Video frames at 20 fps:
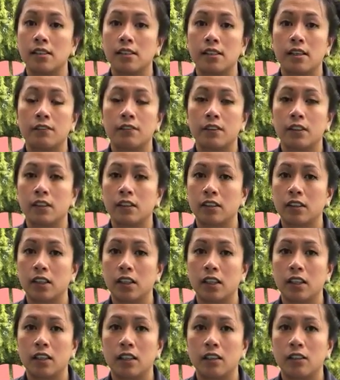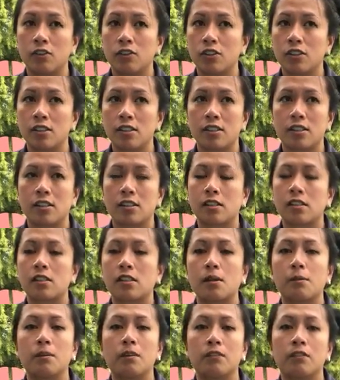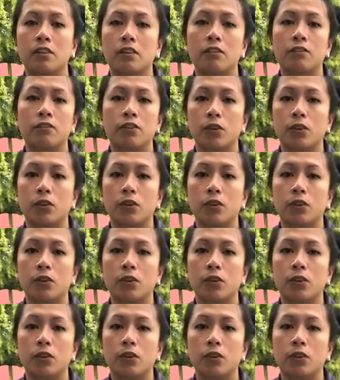definitely just some of the